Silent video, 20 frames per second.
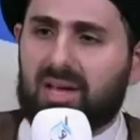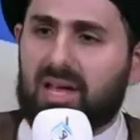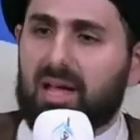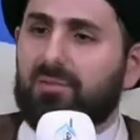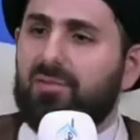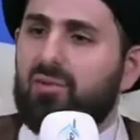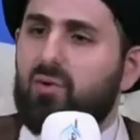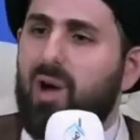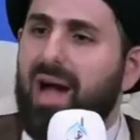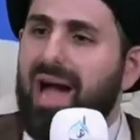
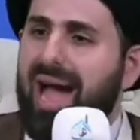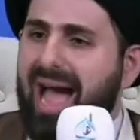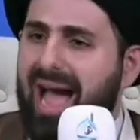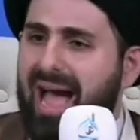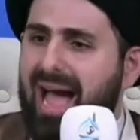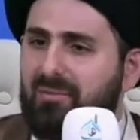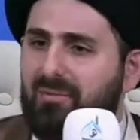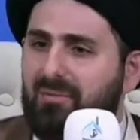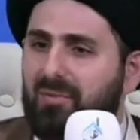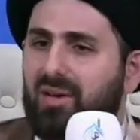If you
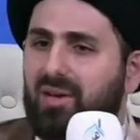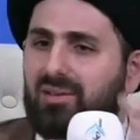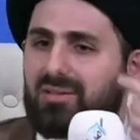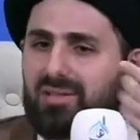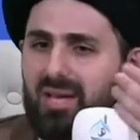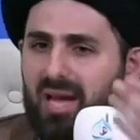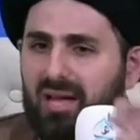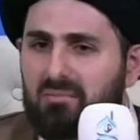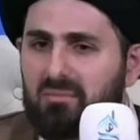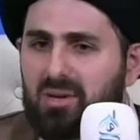have
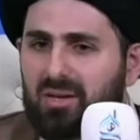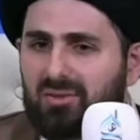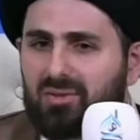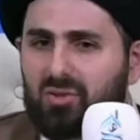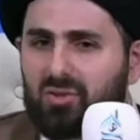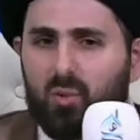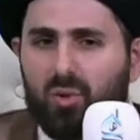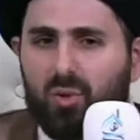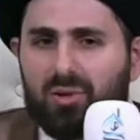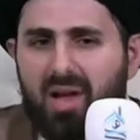
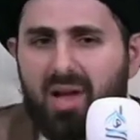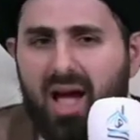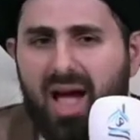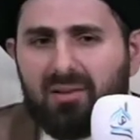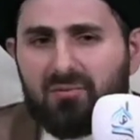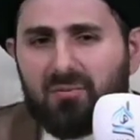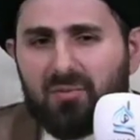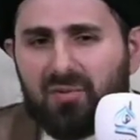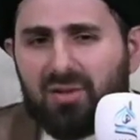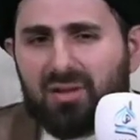contentment, you will
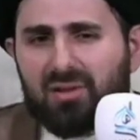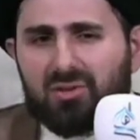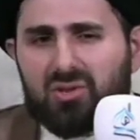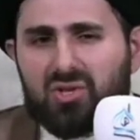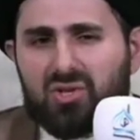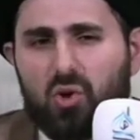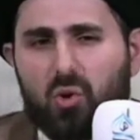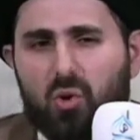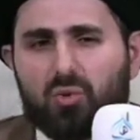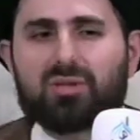not feel so